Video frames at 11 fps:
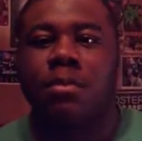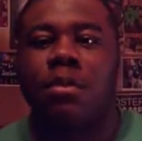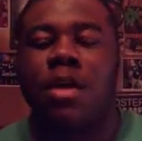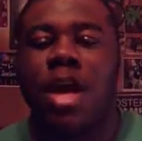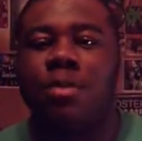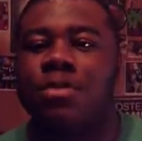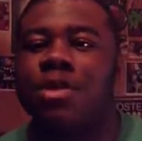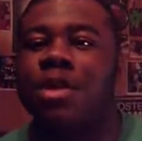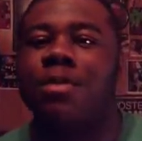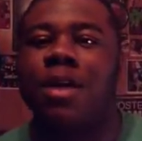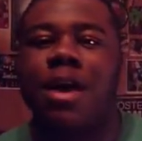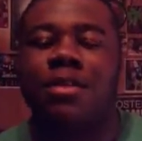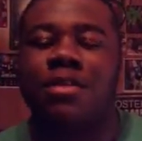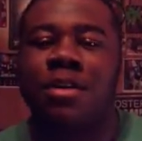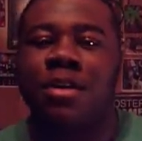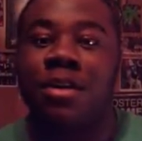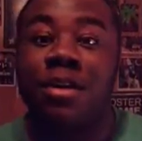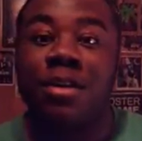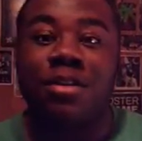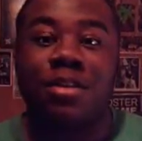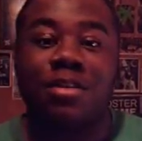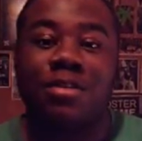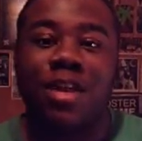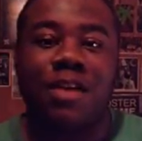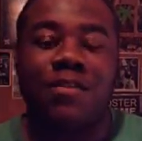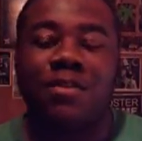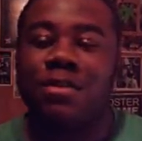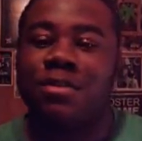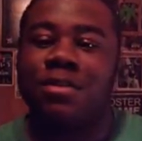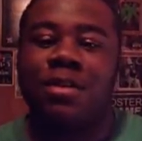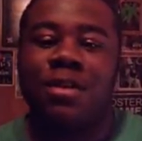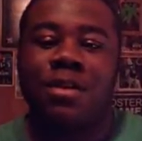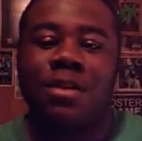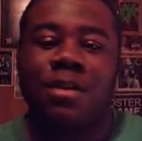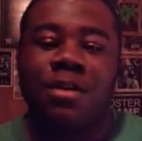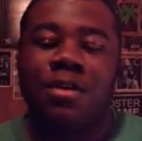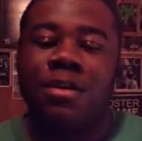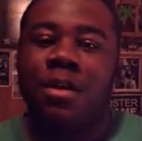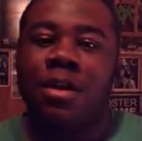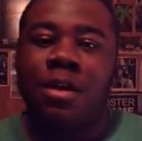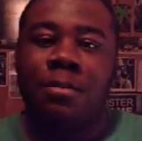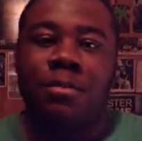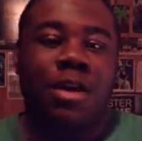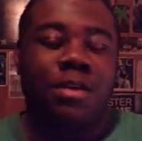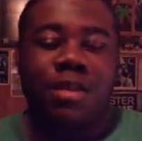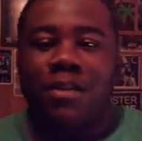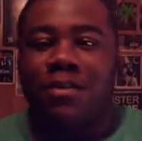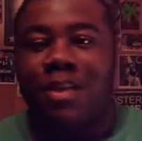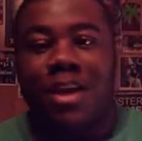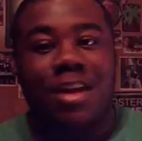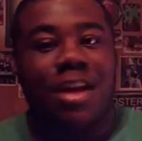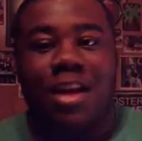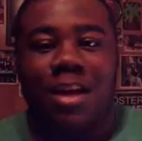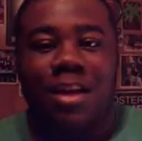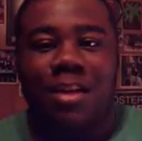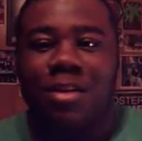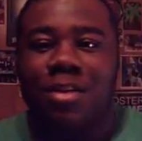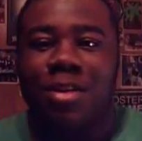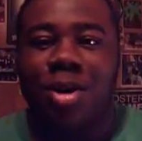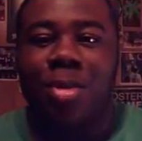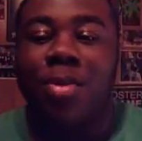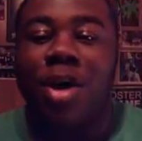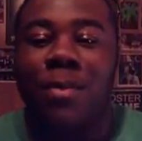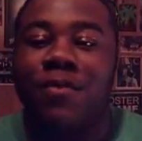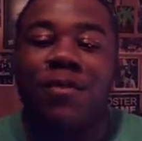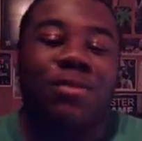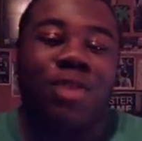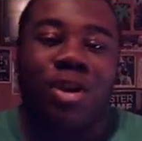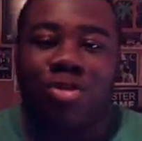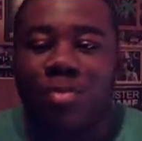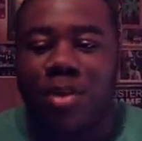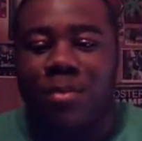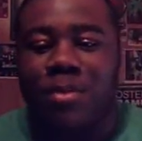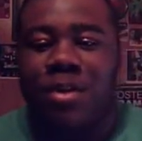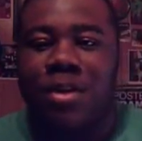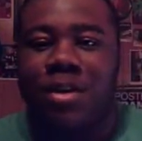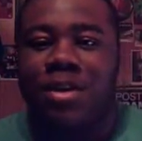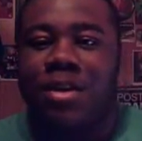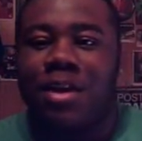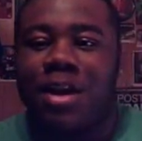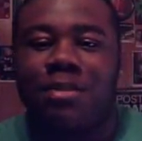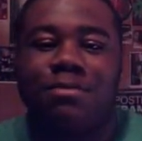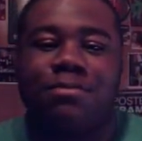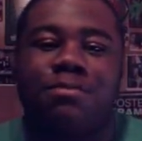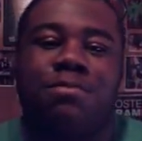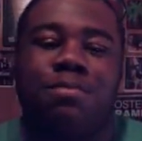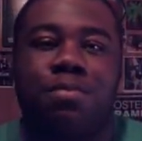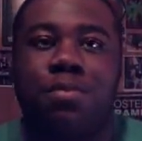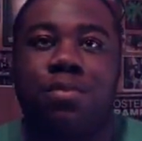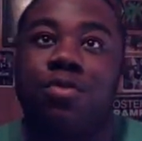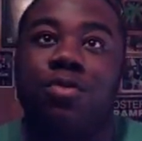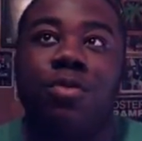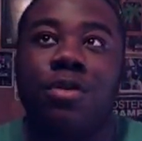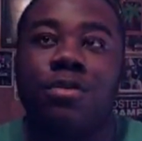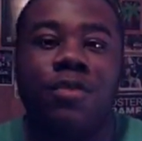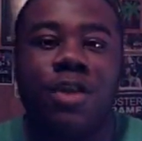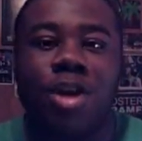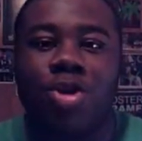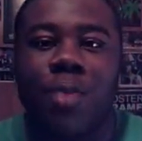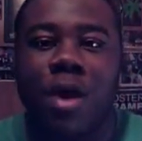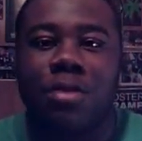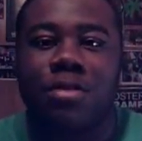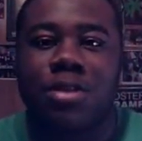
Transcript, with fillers: Hey, what's up, guys? This is Davius. Name David, aka a puppy from Taku Puppy. I just doing a video about